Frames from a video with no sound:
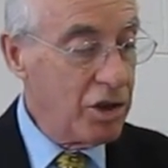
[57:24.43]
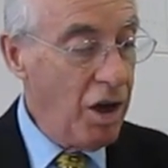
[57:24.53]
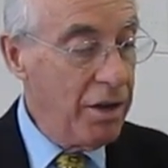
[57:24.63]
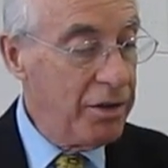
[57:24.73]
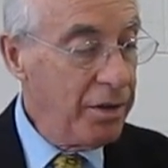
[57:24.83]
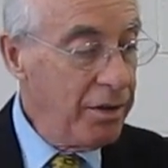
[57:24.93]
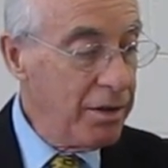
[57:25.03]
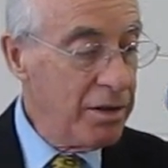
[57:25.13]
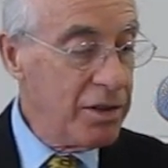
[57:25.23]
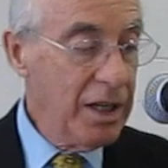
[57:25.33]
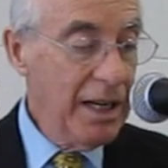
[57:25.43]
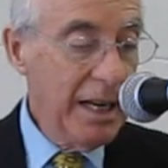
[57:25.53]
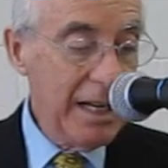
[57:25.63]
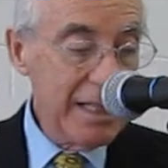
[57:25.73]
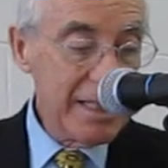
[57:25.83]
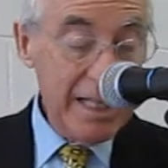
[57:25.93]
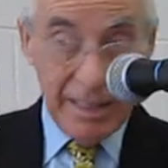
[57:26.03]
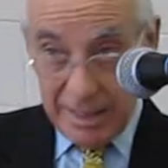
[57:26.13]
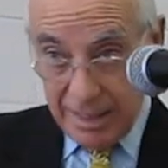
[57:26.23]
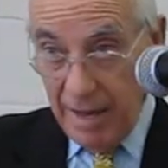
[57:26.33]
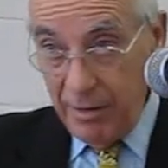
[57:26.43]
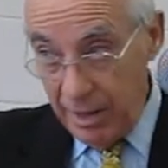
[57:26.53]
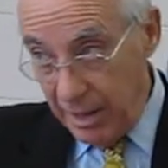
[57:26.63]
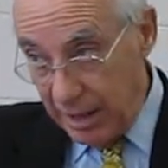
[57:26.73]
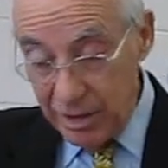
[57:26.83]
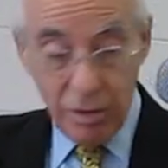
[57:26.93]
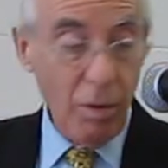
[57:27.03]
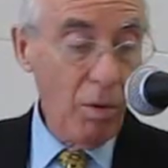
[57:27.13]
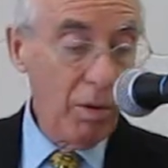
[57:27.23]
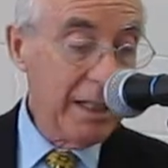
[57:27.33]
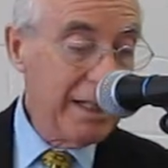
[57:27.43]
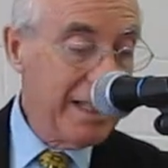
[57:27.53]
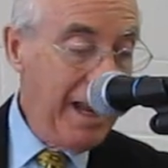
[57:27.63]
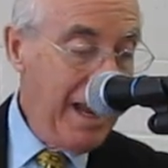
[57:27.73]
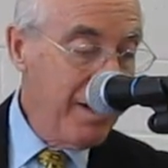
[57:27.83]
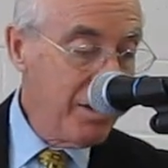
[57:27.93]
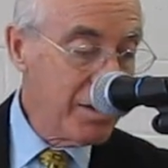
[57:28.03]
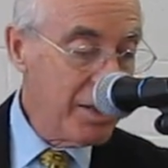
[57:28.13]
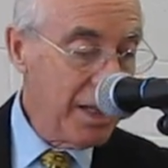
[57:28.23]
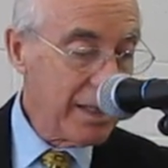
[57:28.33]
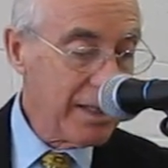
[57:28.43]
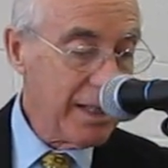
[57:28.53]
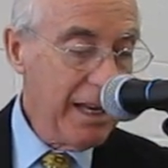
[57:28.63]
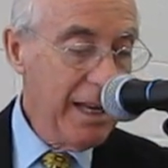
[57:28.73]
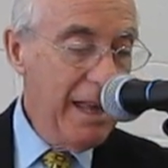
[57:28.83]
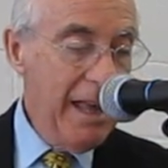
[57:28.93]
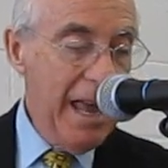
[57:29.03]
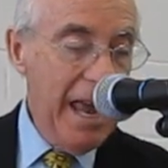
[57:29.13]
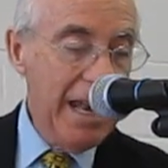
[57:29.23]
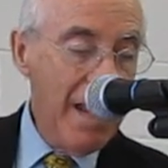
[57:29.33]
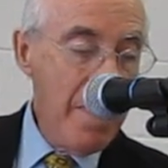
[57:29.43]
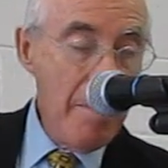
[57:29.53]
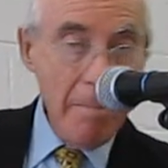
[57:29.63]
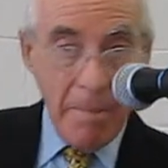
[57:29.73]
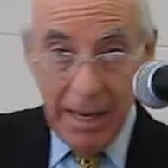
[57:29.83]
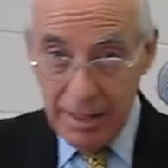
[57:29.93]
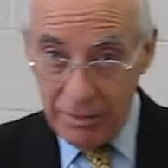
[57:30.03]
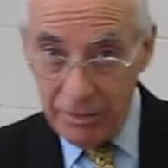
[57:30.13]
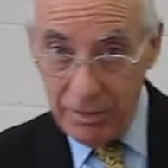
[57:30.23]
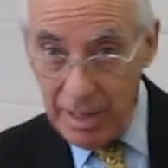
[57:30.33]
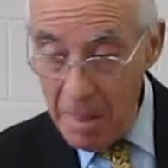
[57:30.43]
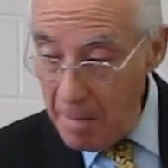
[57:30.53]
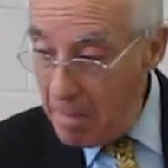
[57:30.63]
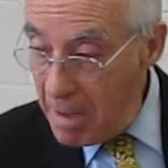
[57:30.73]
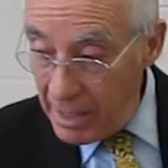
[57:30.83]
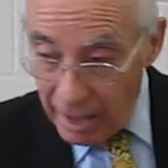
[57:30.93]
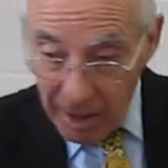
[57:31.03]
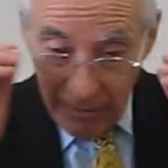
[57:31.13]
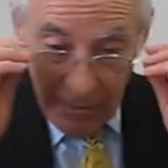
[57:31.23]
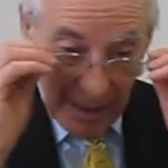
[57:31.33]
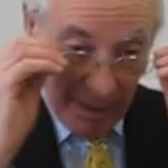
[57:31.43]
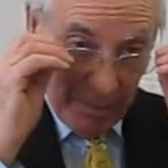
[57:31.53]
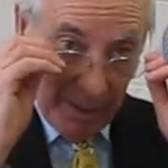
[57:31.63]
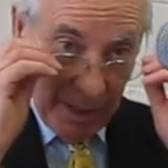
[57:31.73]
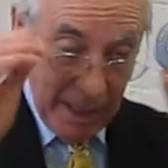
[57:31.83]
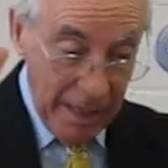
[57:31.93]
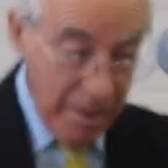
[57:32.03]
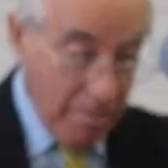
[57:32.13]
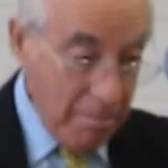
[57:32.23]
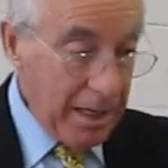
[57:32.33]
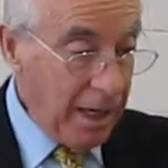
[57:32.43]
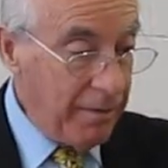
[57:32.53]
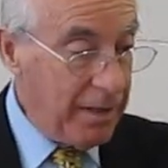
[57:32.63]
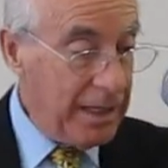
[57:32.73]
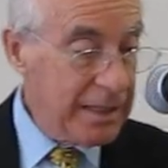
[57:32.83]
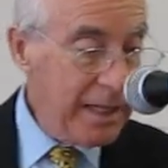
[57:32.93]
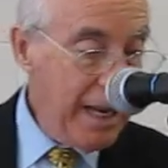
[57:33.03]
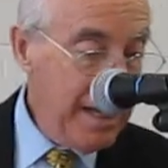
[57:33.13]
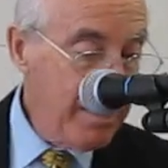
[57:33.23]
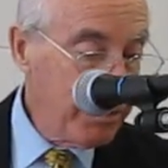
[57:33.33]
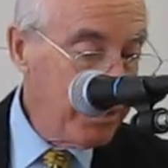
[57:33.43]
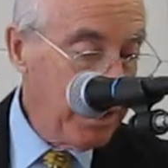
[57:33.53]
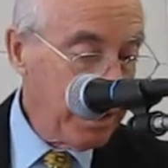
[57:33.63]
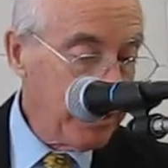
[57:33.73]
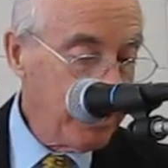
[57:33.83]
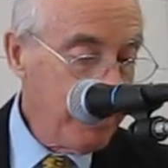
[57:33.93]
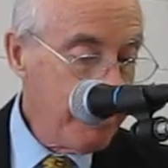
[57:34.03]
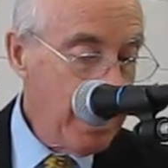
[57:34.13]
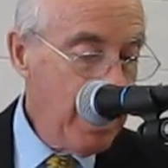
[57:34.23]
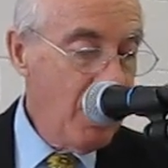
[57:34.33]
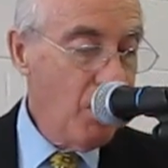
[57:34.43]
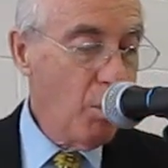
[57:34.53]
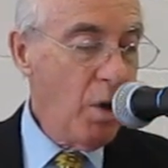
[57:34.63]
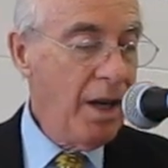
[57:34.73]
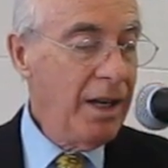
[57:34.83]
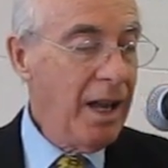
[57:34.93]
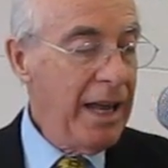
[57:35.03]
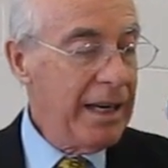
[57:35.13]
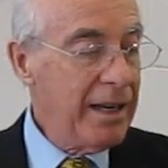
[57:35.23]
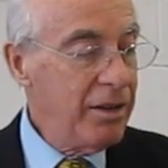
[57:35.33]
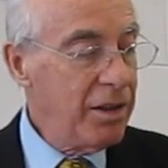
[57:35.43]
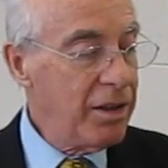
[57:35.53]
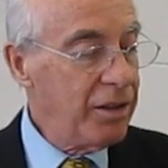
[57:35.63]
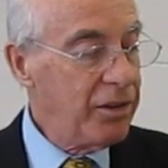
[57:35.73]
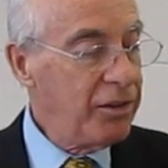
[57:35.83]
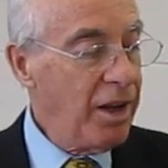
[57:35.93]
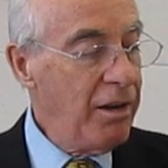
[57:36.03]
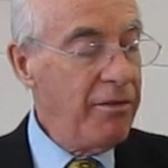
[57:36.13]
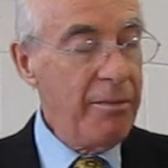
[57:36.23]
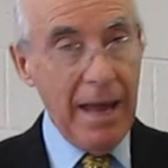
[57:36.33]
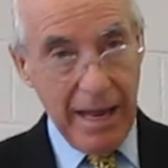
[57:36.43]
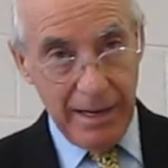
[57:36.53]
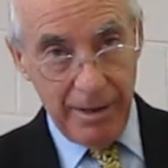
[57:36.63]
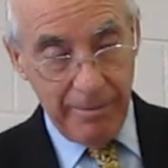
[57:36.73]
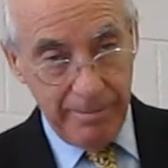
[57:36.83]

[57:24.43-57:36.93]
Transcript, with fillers: John turns and he sees seven of these golden candlesticks. And in the midst, in the middle of them, in the middle of these candlesticks, one like unto the Son of Man.